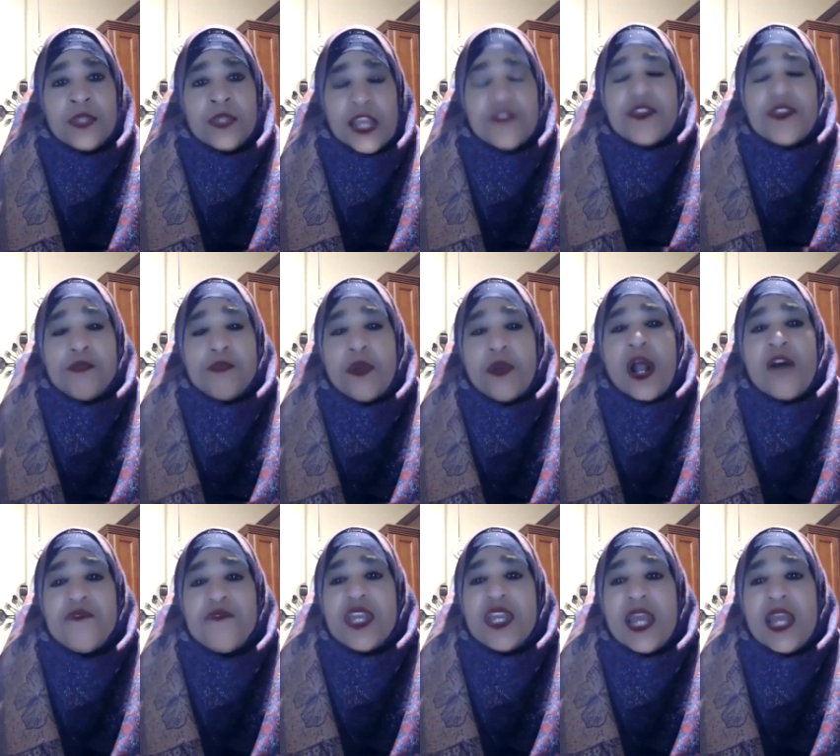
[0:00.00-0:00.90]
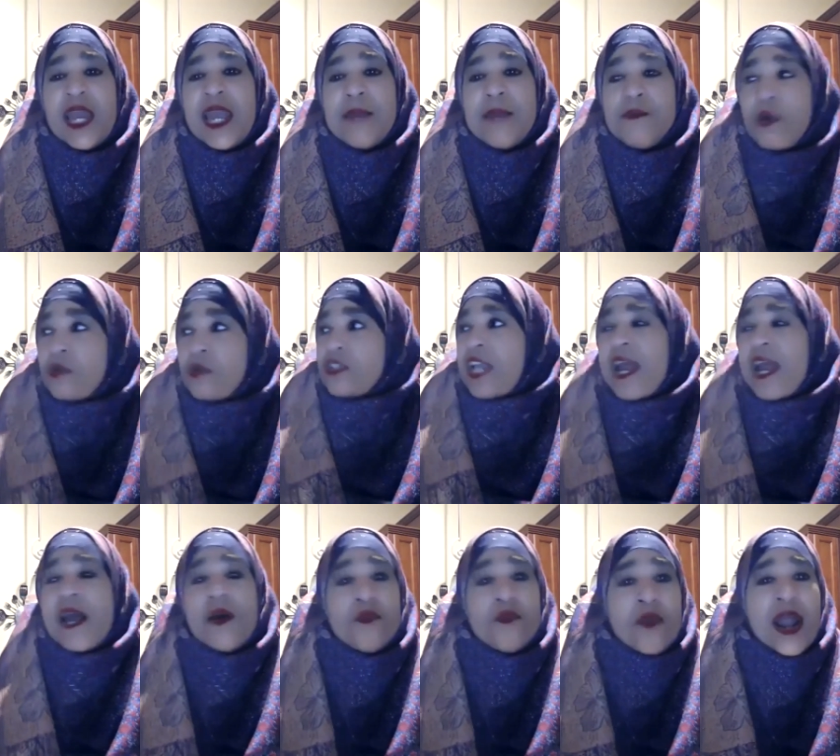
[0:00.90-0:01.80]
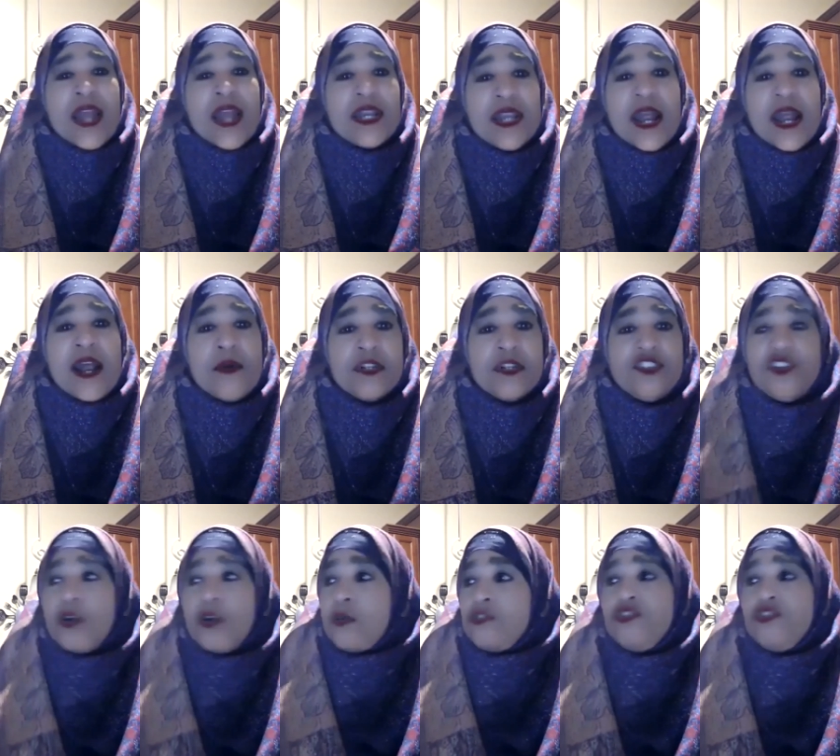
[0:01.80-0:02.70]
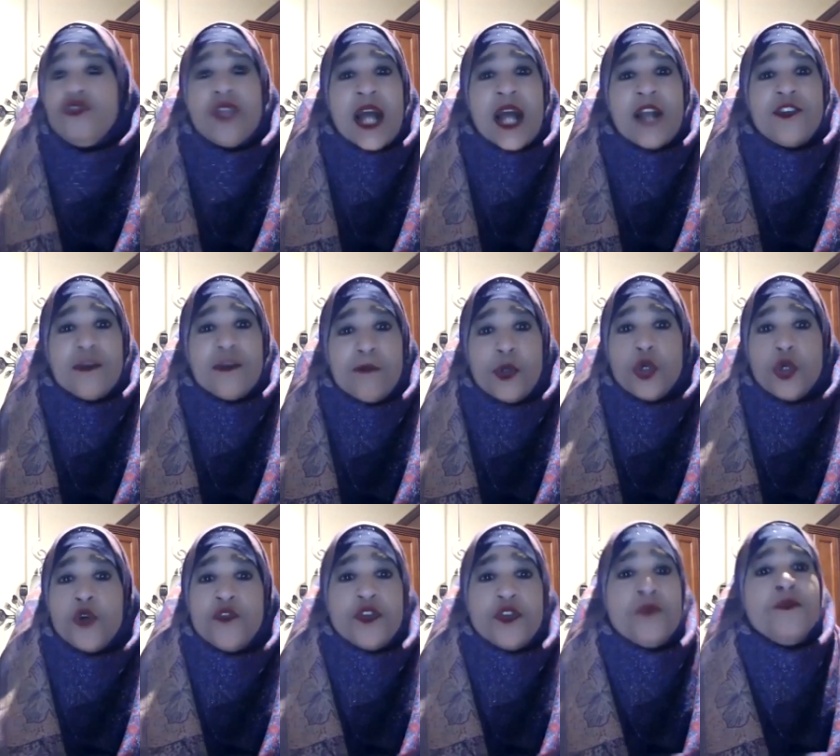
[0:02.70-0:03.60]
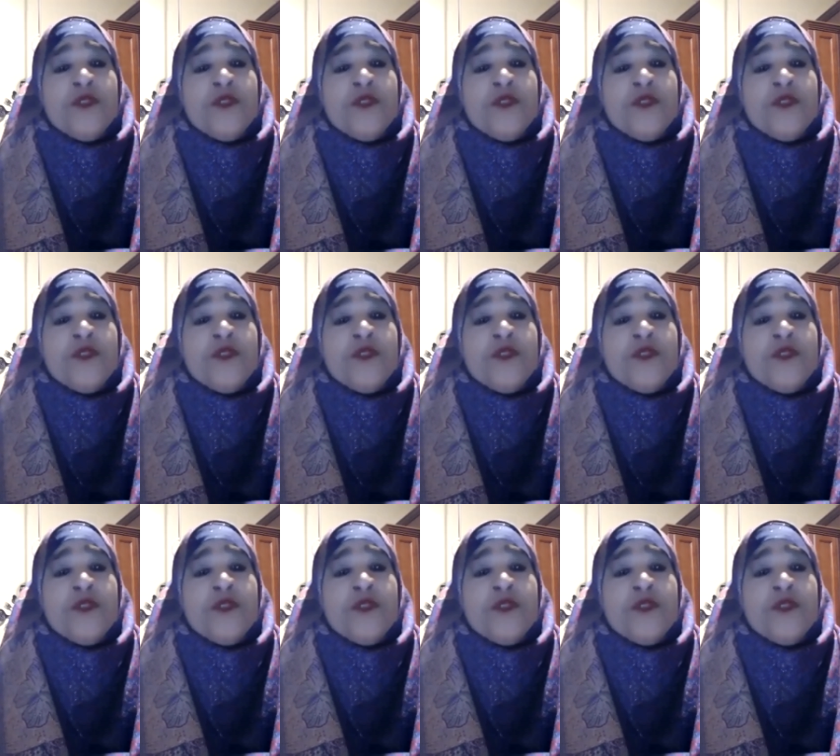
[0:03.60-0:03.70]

If the prophet came down right now and told you not to move,